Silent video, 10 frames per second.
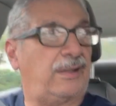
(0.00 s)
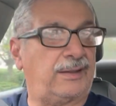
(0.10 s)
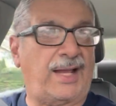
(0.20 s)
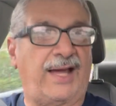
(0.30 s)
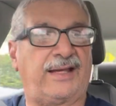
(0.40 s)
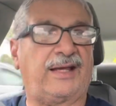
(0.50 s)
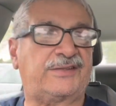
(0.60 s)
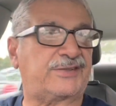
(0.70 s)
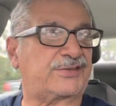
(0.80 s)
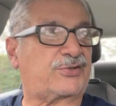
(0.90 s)
Like and
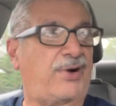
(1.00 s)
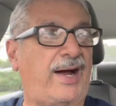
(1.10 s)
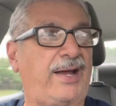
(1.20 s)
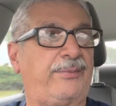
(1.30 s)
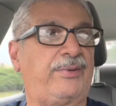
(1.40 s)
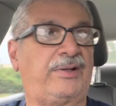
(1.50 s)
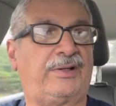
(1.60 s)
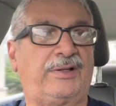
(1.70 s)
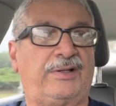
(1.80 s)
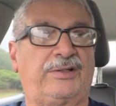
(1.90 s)
subscribe
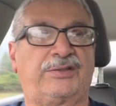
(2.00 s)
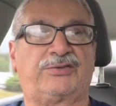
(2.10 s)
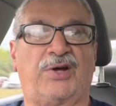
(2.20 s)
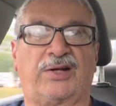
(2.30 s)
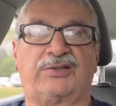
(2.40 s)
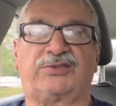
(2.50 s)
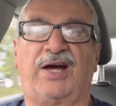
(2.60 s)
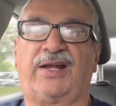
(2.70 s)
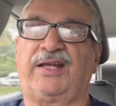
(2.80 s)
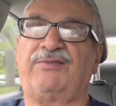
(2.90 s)
so I can
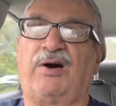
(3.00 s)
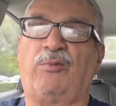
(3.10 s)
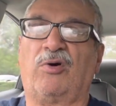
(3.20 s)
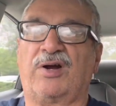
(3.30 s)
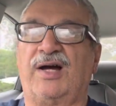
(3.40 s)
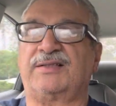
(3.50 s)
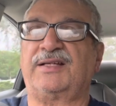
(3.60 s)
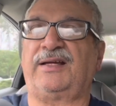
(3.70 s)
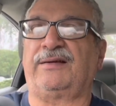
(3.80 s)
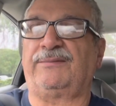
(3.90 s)
try to give out more
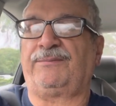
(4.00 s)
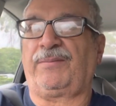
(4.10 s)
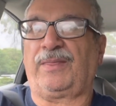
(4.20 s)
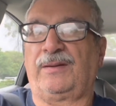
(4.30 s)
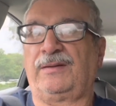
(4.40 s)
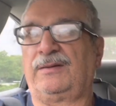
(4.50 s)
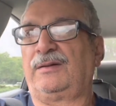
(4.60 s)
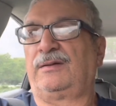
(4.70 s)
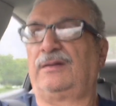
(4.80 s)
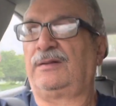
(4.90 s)
content.
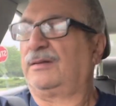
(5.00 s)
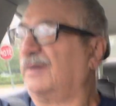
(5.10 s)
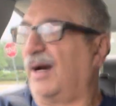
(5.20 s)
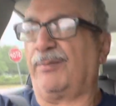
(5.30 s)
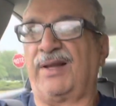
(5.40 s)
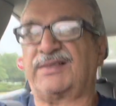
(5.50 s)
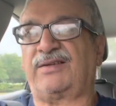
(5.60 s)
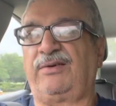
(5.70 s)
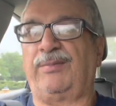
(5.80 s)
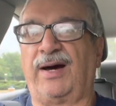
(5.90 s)
God bless
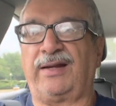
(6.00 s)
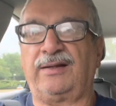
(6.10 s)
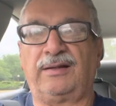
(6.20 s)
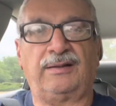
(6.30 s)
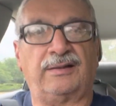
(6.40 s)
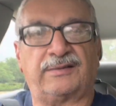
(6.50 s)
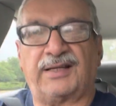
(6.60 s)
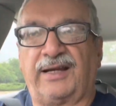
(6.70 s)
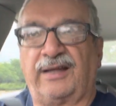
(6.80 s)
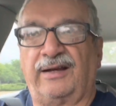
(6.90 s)
everybody, and
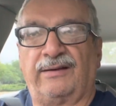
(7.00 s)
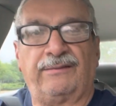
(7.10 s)
take care.